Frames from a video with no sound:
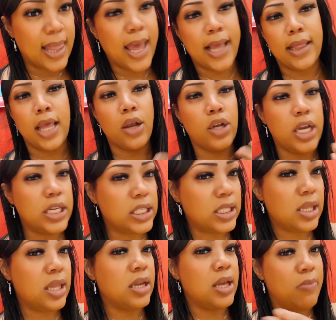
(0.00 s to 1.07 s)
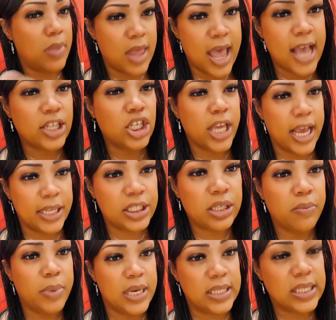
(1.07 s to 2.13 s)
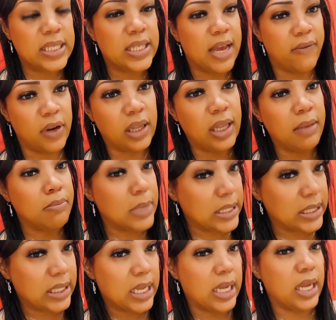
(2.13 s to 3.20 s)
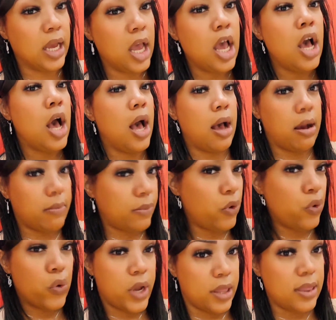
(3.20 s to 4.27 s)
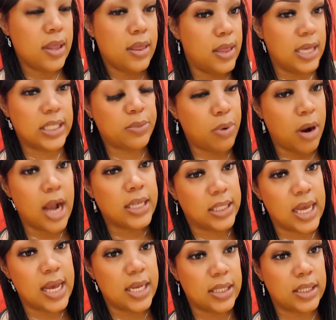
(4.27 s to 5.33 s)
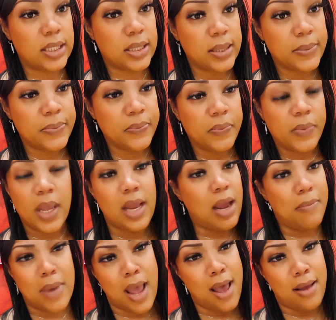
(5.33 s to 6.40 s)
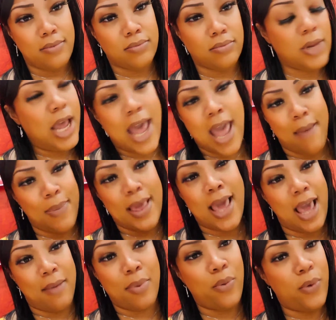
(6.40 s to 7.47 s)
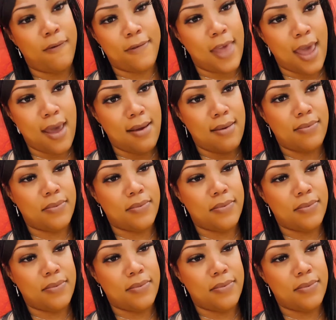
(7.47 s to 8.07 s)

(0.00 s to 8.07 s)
Like, there is the, the education piece is definitely missing um, on this process and I'm not a happy camper with that.